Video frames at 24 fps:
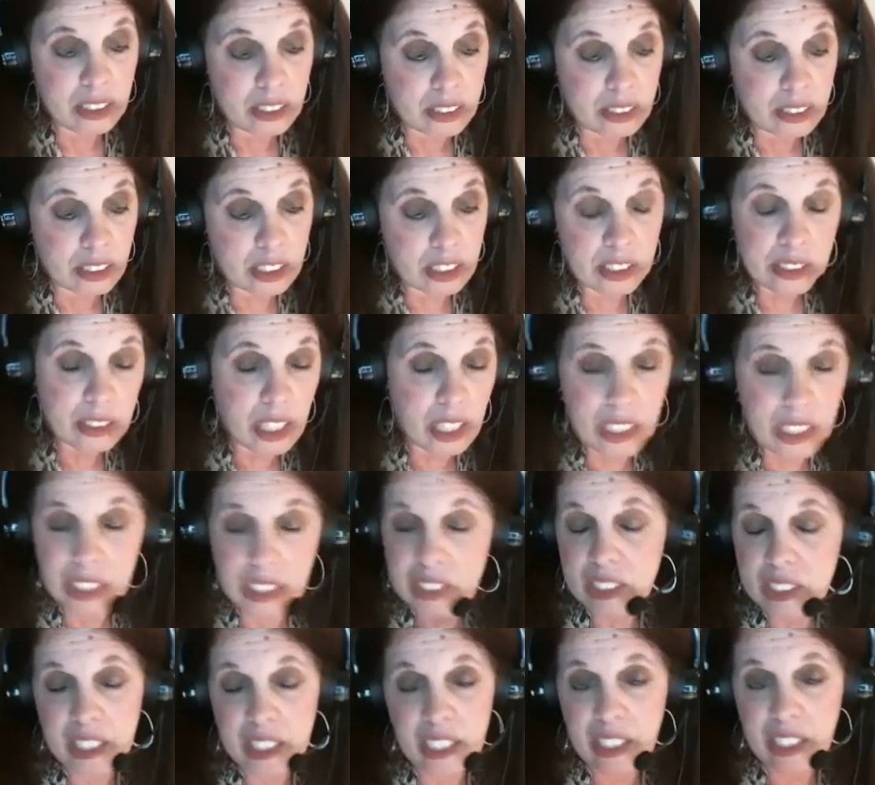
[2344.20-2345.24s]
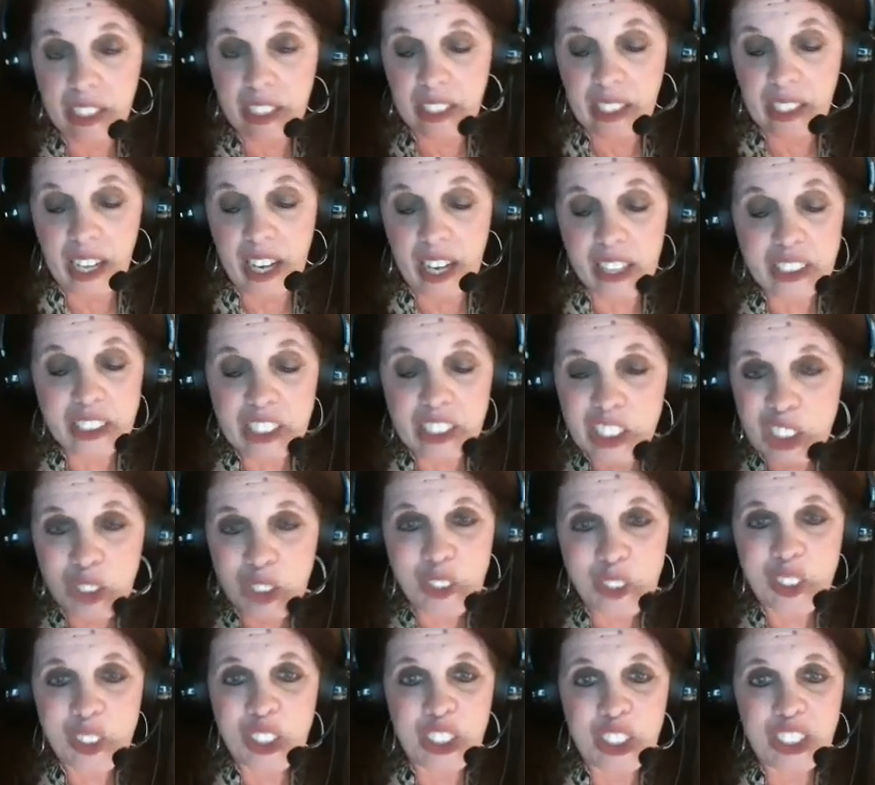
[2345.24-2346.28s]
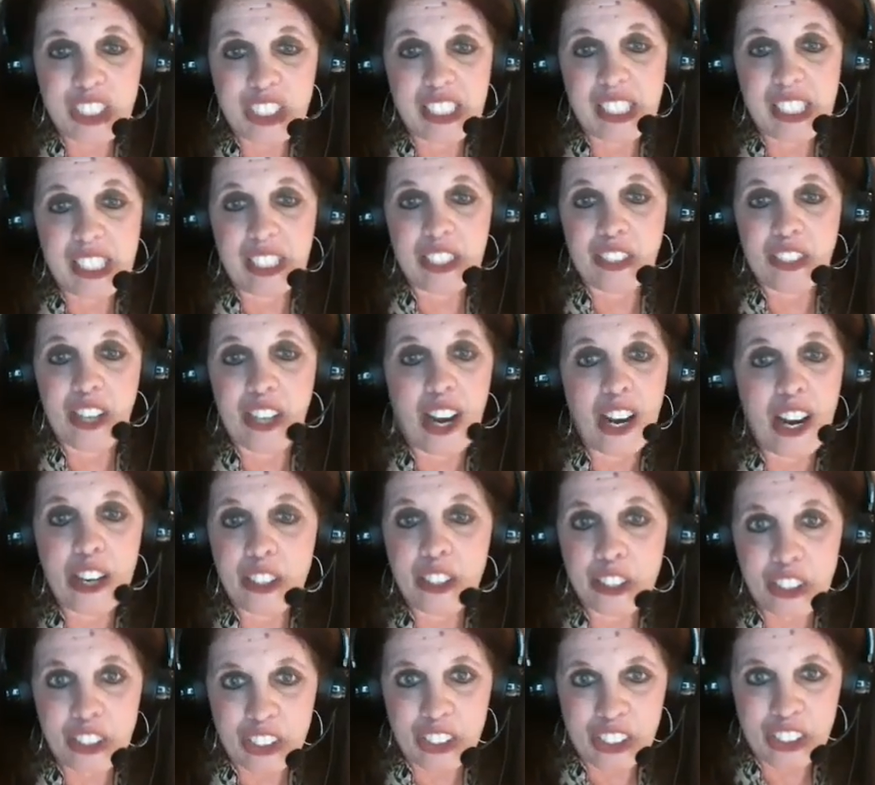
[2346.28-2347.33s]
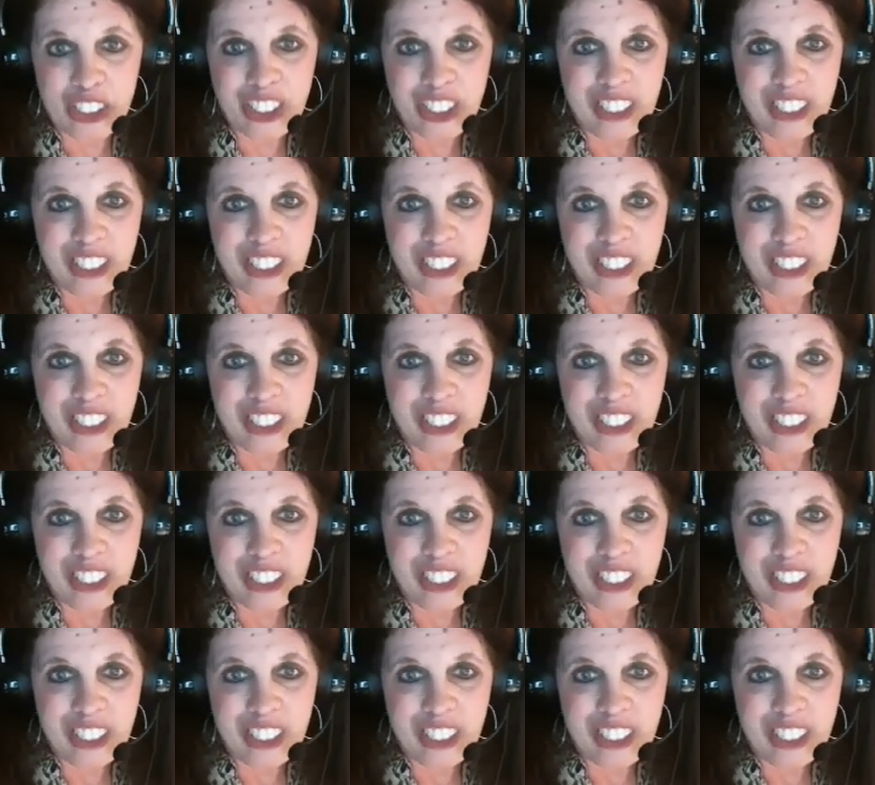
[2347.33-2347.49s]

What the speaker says: it's like I said, I consider it an honor.